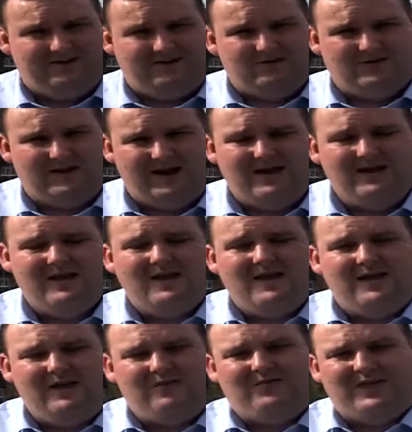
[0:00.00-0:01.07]
Okay,
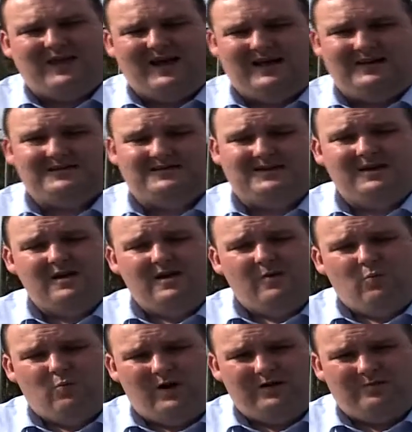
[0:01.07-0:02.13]
if they ask
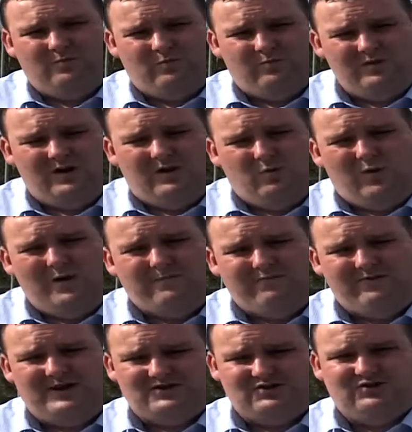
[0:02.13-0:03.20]
what
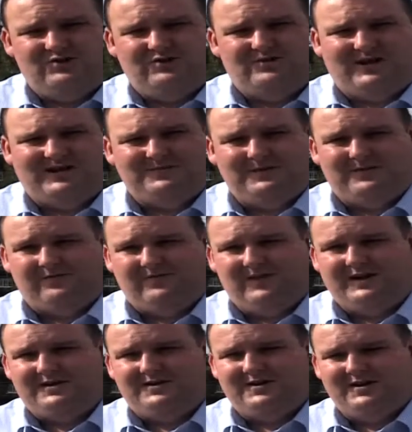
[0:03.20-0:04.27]
pressure should your tires be
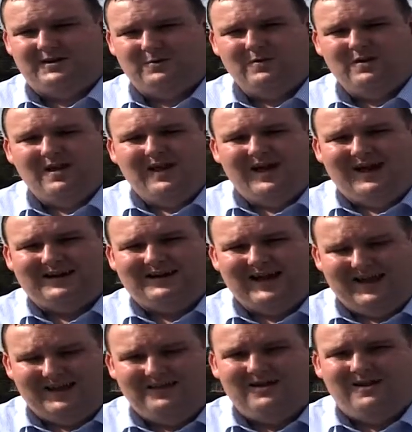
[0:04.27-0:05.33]
inflated to,
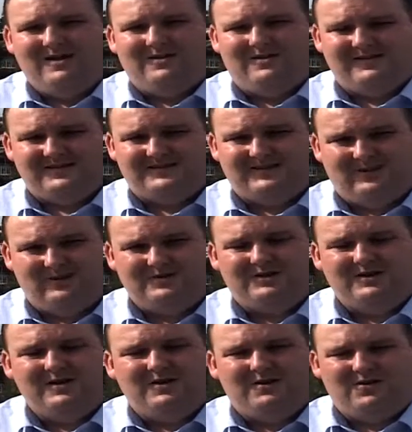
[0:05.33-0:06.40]
again, consult
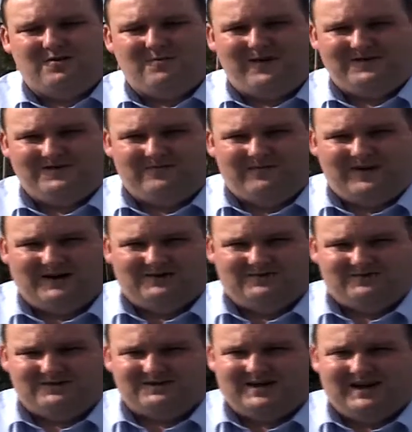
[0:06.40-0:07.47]
your
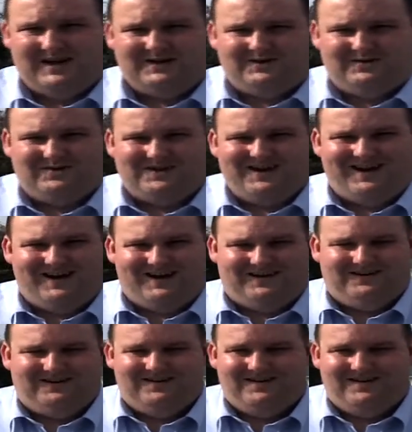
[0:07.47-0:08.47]
manufacturer's guide to your car.